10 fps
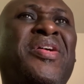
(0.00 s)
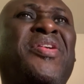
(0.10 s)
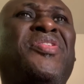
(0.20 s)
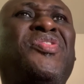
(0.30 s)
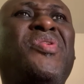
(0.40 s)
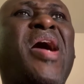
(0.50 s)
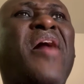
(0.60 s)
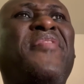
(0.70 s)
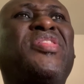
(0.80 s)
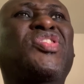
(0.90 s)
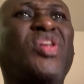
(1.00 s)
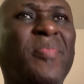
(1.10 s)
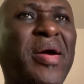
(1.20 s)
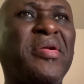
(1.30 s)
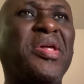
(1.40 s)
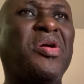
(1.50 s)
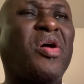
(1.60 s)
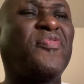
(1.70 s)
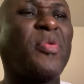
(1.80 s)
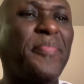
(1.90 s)
Do you have a summary
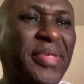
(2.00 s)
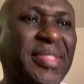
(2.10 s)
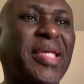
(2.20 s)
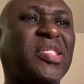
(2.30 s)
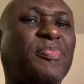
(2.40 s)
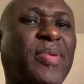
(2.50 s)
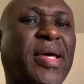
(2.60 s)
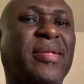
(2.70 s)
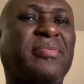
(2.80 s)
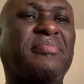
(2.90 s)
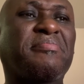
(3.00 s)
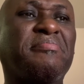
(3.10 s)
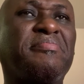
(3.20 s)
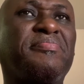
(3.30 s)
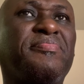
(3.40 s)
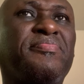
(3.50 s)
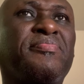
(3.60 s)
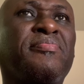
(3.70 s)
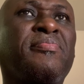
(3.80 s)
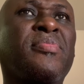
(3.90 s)
of your business plan?
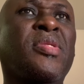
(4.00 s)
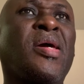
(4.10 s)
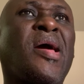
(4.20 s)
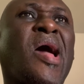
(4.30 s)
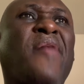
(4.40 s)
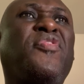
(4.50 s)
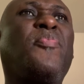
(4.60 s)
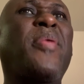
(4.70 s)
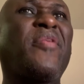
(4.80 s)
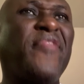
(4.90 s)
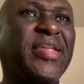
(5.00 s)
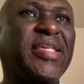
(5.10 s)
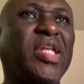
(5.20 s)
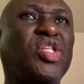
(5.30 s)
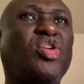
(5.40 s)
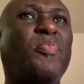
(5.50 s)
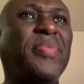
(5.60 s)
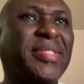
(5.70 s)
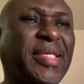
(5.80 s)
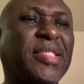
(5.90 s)
Have you perfected your
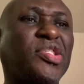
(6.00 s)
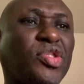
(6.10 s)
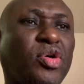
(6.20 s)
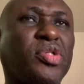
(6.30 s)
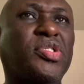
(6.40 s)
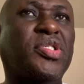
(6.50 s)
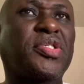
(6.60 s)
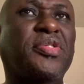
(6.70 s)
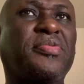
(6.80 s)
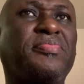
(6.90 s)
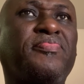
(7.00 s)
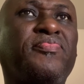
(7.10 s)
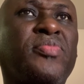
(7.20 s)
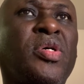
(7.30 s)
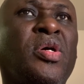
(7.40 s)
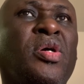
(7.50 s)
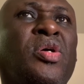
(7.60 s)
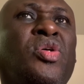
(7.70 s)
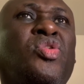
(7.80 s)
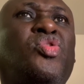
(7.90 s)
business thoughts?
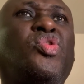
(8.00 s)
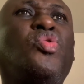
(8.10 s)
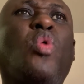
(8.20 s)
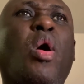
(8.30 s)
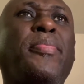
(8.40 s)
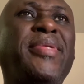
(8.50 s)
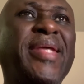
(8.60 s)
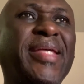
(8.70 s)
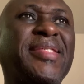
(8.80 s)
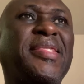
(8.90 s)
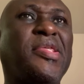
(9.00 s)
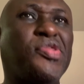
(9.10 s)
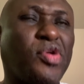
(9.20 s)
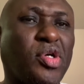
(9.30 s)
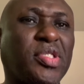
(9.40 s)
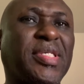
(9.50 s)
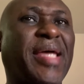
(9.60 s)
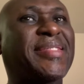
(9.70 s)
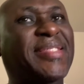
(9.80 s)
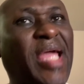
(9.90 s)
Do you update the thoughts
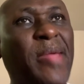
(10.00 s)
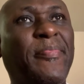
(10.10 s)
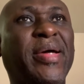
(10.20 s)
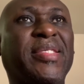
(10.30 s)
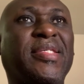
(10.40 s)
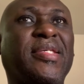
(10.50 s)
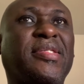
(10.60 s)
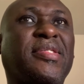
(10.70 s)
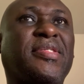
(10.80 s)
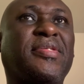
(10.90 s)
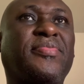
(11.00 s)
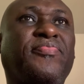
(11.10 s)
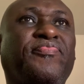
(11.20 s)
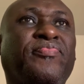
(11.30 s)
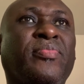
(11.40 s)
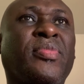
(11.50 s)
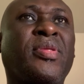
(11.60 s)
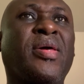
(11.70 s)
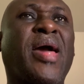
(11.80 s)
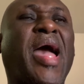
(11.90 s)
as time passes?
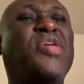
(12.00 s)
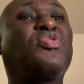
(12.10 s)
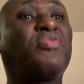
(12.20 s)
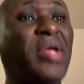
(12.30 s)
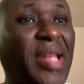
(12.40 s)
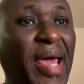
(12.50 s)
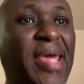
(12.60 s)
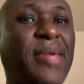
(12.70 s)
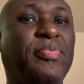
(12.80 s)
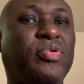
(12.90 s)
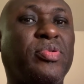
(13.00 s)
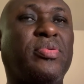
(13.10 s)
Are you reliable?